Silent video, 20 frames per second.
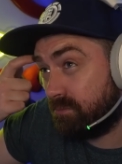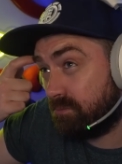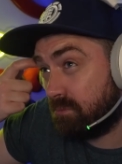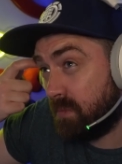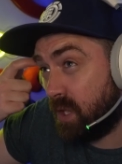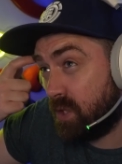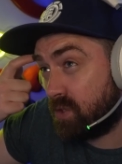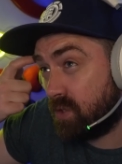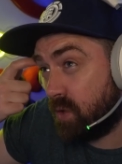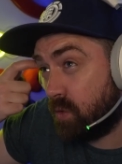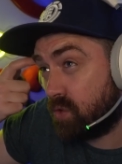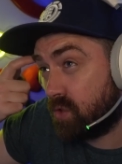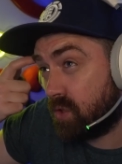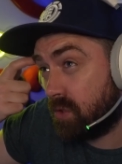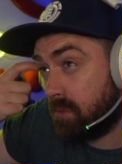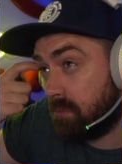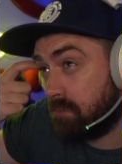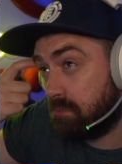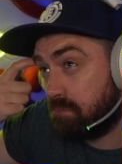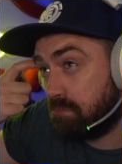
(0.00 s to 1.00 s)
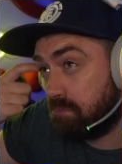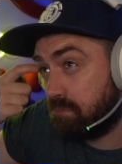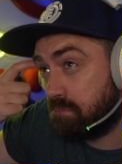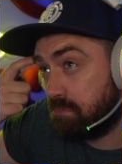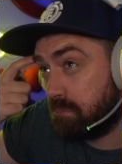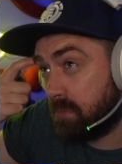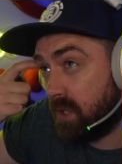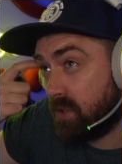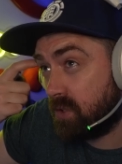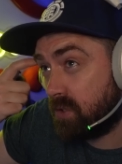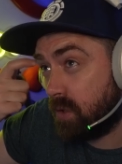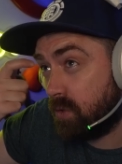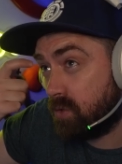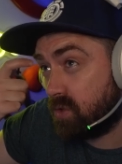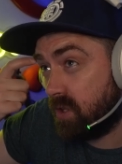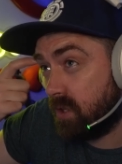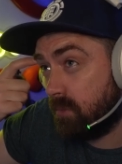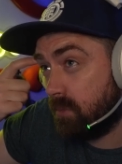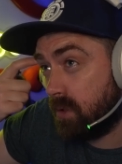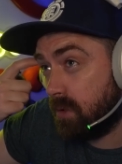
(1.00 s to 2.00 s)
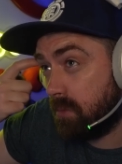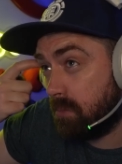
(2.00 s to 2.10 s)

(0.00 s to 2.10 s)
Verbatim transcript: unsocial, sociable